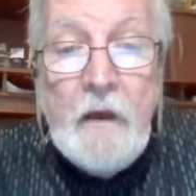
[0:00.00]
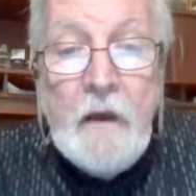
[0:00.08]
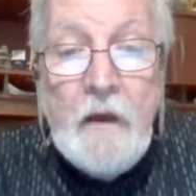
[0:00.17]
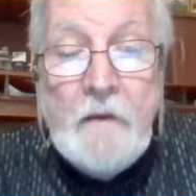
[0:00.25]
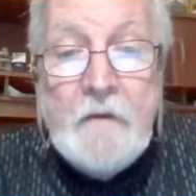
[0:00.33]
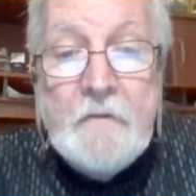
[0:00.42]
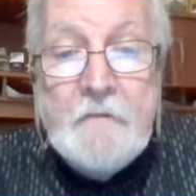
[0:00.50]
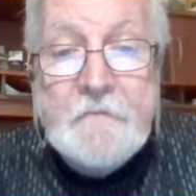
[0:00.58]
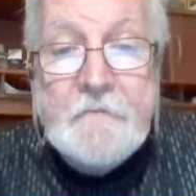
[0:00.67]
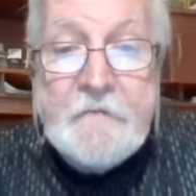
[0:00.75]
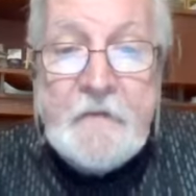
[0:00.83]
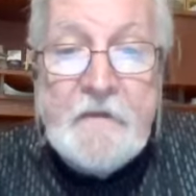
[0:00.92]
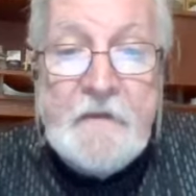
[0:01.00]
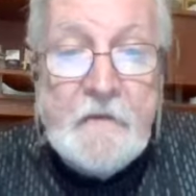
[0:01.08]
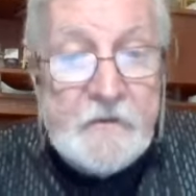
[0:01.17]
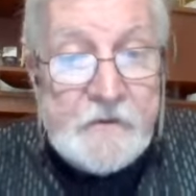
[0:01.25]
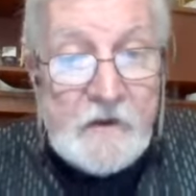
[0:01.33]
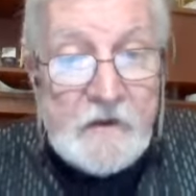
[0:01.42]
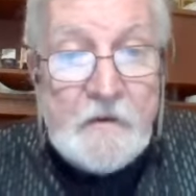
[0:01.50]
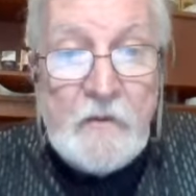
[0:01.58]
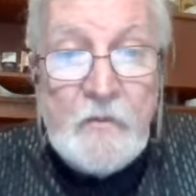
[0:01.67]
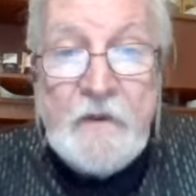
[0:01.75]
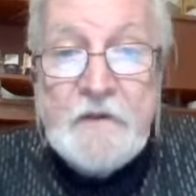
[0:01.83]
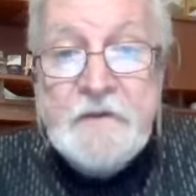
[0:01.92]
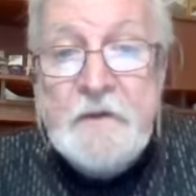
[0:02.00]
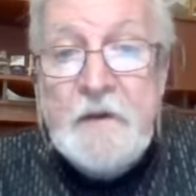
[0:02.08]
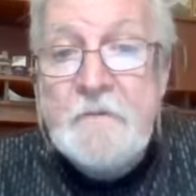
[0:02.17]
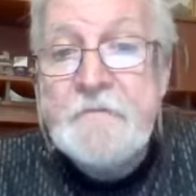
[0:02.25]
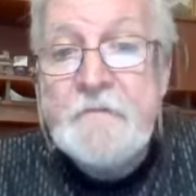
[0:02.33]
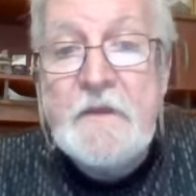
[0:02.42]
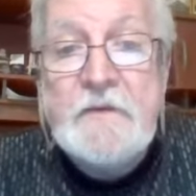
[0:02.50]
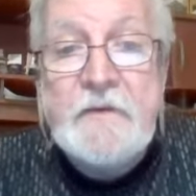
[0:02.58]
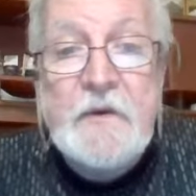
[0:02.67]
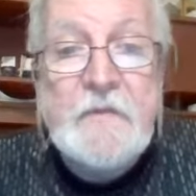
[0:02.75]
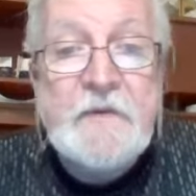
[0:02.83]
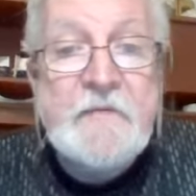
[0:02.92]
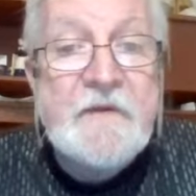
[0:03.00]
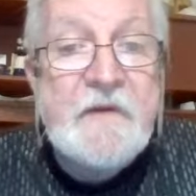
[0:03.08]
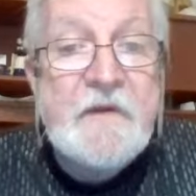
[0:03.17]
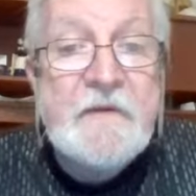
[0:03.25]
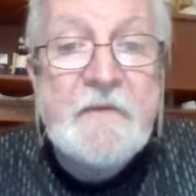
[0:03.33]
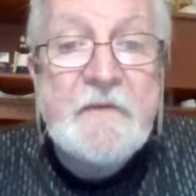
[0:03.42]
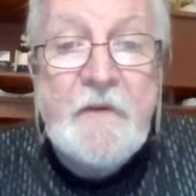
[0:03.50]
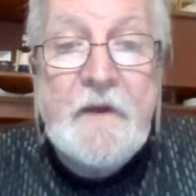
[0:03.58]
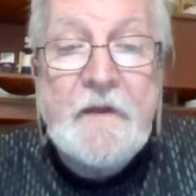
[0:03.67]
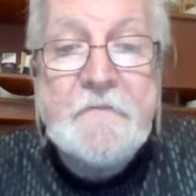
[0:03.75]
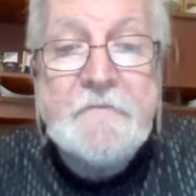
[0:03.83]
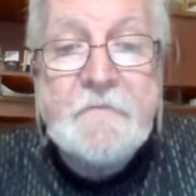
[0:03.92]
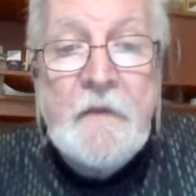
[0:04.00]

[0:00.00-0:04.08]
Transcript: then we're talking about regional interpretive systems planning.